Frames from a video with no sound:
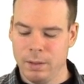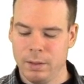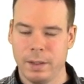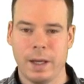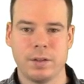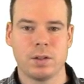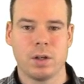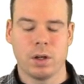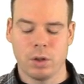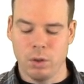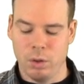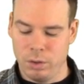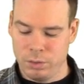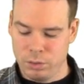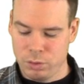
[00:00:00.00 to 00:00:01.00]
That's our
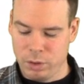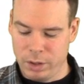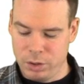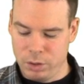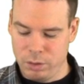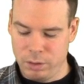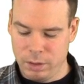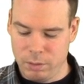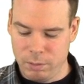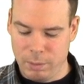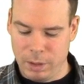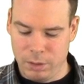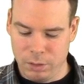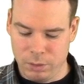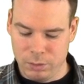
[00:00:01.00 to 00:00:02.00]
goal. Try to show that the
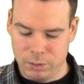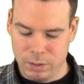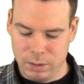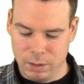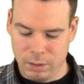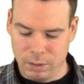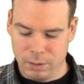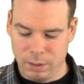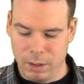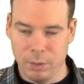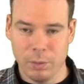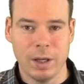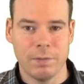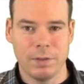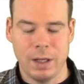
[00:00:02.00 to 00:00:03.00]
remainder goes to 0. And
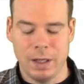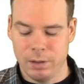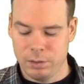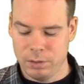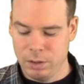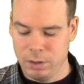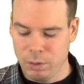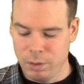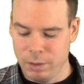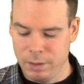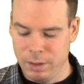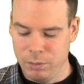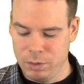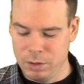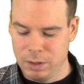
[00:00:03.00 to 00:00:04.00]
we have Taylor's
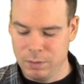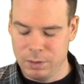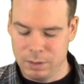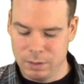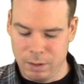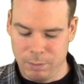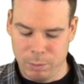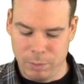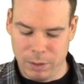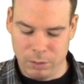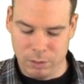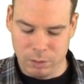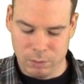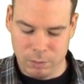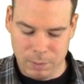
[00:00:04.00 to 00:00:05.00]
inequality, which gives us an upper bound
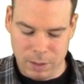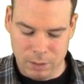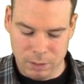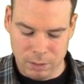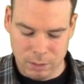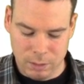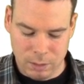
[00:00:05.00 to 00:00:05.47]
on the remainder.